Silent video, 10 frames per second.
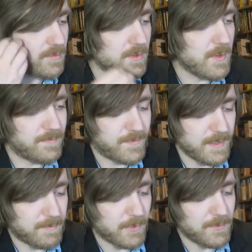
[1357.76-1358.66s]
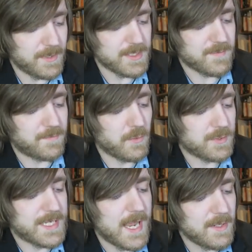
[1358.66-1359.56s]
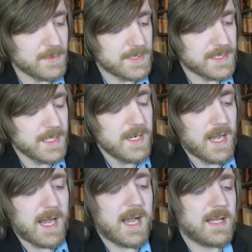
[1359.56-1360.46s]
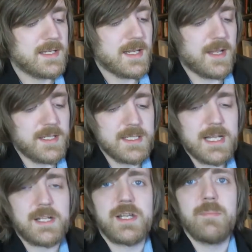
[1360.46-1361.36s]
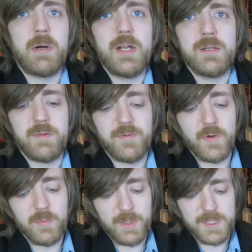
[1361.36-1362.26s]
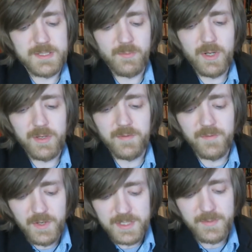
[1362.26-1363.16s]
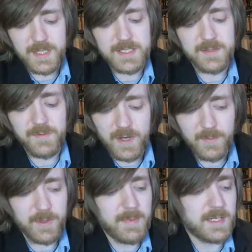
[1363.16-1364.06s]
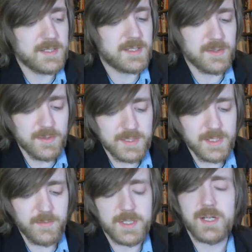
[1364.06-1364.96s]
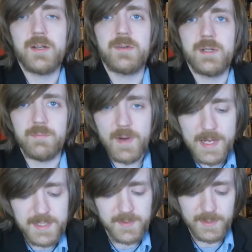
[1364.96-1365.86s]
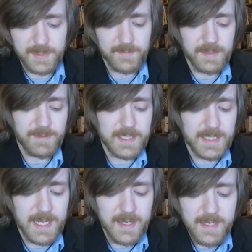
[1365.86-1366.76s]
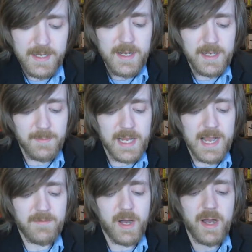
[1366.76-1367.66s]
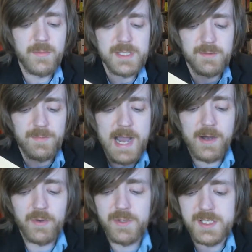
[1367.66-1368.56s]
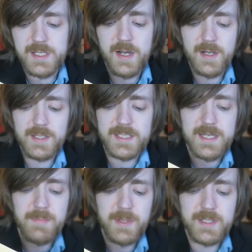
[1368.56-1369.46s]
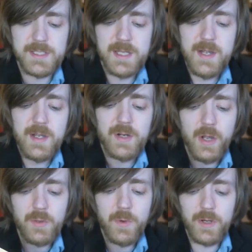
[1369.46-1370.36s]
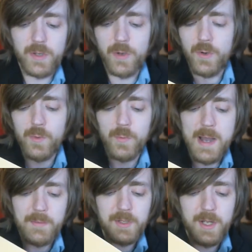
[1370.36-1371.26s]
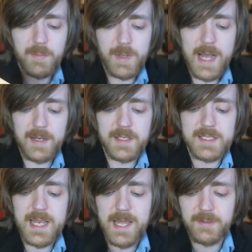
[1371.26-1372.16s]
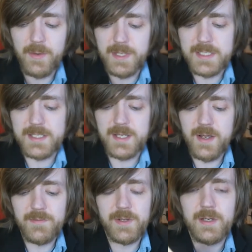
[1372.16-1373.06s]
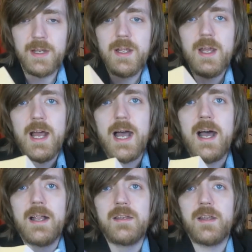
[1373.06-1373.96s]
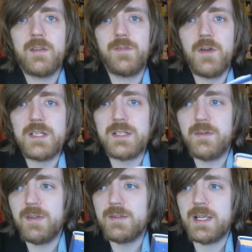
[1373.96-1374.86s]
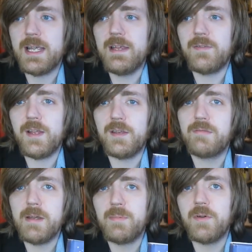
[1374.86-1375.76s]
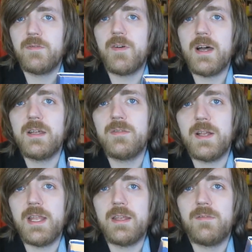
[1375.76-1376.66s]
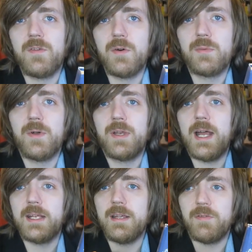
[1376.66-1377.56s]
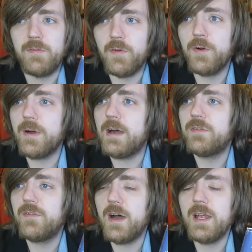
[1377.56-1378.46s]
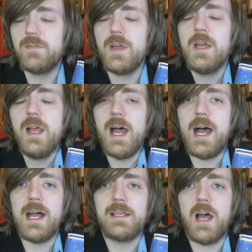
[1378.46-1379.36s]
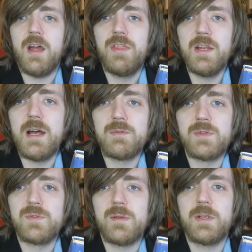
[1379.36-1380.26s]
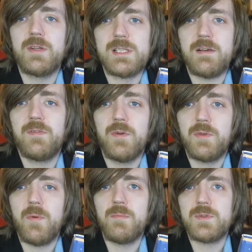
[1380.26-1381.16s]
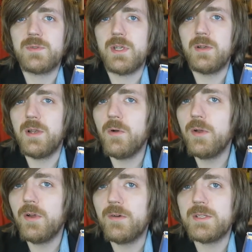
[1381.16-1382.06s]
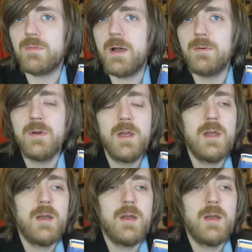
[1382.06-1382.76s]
through Philip Pullman's Four Tales, and uh, this is actually a binder of four books in one. The first one is The Firework Maker's Daughter, which I'd already read, so I didn't reread that. Then we have I Was a Rat or The Scarlet Slippers, Clockwork or All Wound Up, and The Scarecrow and His Servant. And the first two of those I gave like 3.5, and then the fourth one I gave a 4 out of 5. And I think that was also because that fourth one was also longer as well.